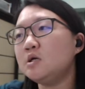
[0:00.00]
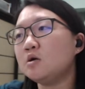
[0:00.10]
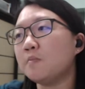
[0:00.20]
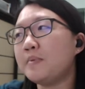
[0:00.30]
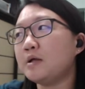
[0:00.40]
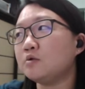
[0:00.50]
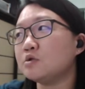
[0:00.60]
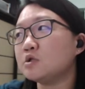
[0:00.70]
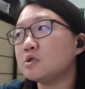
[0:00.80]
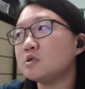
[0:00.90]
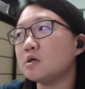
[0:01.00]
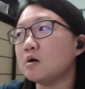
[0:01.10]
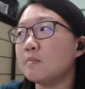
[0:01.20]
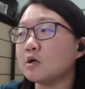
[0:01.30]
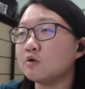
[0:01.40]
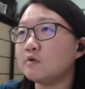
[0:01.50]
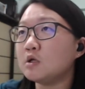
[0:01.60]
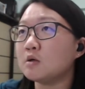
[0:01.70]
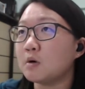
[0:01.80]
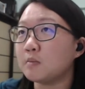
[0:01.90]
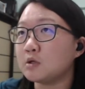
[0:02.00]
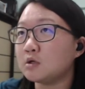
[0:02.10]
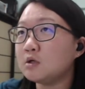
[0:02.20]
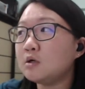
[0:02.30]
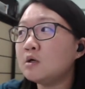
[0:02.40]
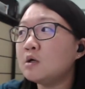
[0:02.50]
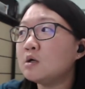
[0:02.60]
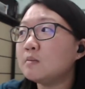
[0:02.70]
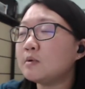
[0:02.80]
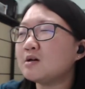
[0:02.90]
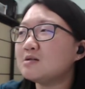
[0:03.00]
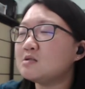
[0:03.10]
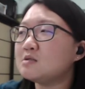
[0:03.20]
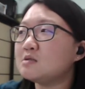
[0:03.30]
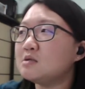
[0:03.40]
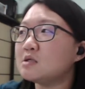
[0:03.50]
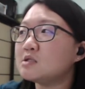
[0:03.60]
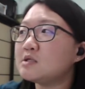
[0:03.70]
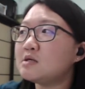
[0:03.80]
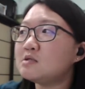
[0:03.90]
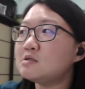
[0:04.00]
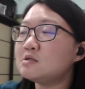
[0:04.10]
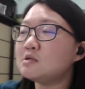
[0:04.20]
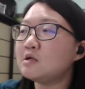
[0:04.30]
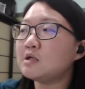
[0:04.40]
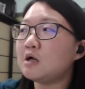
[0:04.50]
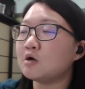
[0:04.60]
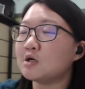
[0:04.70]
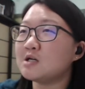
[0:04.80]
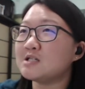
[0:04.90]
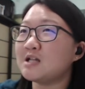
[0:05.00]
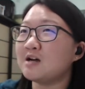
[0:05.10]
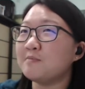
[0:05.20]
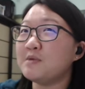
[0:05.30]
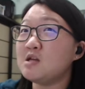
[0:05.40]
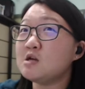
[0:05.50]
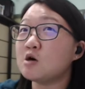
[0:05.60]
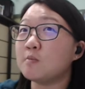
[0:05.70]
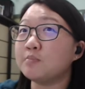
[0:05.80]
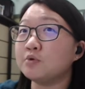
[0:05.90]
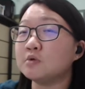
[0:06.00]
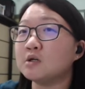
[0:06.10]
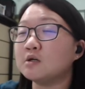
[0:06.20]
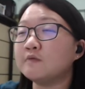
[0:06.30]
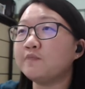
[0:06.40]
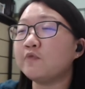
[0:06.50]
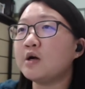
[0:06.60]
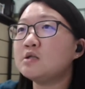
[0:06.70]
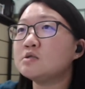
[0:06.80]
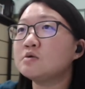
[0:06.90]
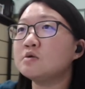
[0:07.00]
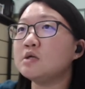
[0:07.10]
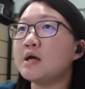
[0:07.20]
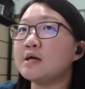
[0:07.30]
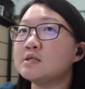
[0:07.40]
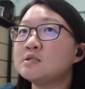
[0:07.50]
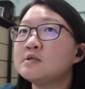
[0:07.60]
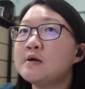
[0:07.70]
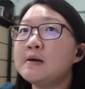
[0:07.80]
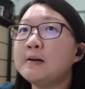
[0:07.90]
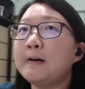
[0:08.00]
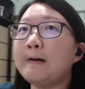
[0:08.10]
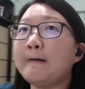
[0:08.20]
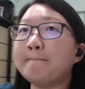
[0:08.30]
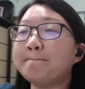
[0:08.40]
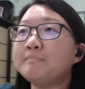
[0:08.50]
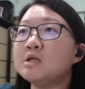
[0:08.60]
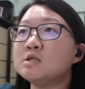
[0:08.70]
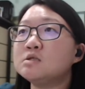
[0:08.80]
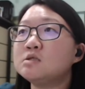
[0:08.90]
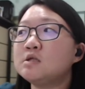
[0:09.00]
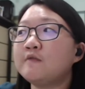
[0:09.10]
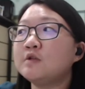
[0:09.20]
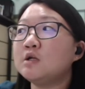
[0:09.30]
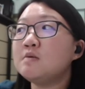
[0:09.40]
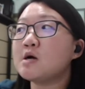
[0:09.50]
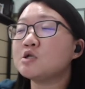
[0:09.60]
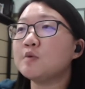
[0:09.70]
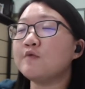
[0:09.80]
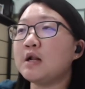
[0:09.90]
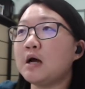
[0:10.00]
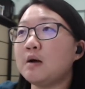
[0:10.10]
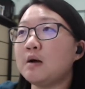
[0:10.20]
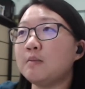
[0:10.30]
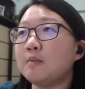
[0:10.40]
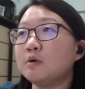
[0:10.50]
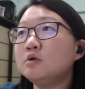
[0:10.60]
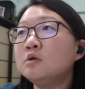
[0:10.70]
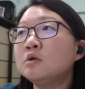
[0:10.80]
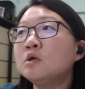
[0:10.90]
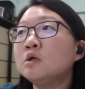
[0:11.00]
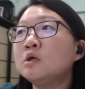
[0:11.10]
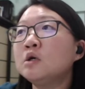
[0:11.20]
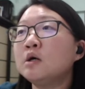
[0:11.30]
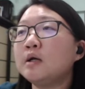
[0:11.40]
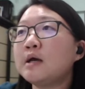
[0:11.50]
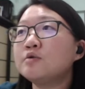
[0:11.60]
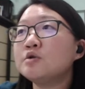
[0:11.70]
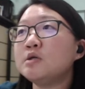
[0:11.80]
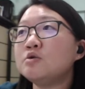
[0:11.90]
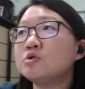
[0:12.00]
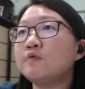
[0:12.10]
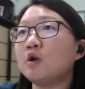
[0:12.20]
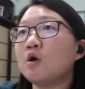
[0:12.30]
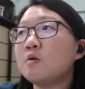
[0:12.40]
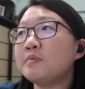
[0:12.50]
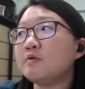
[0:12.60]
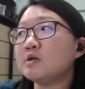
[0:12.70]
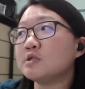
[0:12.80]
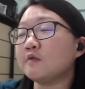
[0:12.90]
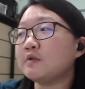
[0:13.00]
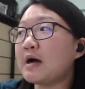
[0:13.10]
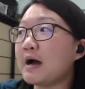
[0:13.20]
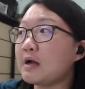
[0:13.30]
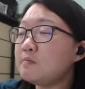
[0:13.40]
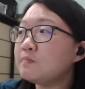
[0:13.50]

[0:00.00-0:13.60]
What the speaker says: compared to just a mercury thermometer, because in a sense, data logger is like a mini computer, right? So it has it's definitely much more reliable. It can also be used for long periods of time.